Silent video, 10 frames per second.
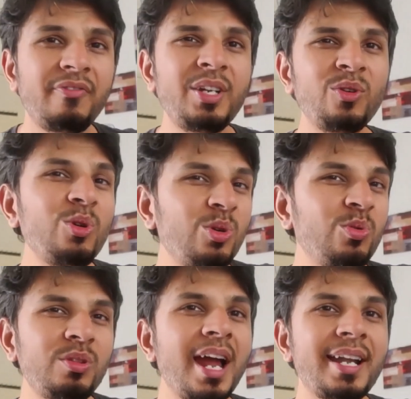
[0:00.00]
We don't
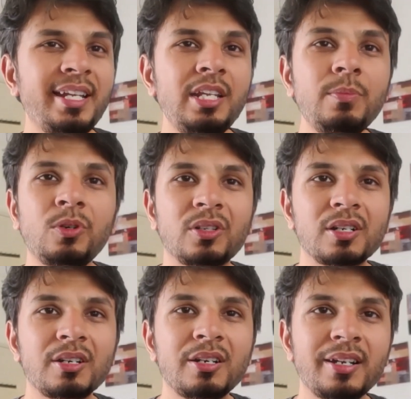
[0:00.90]
do that anymore,
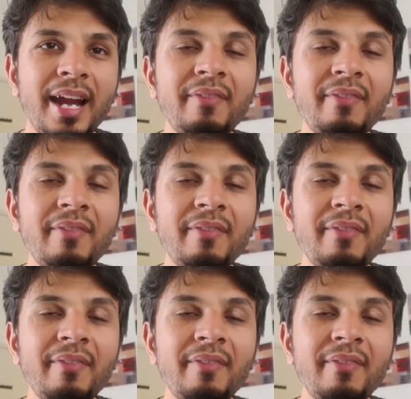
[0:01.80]
right?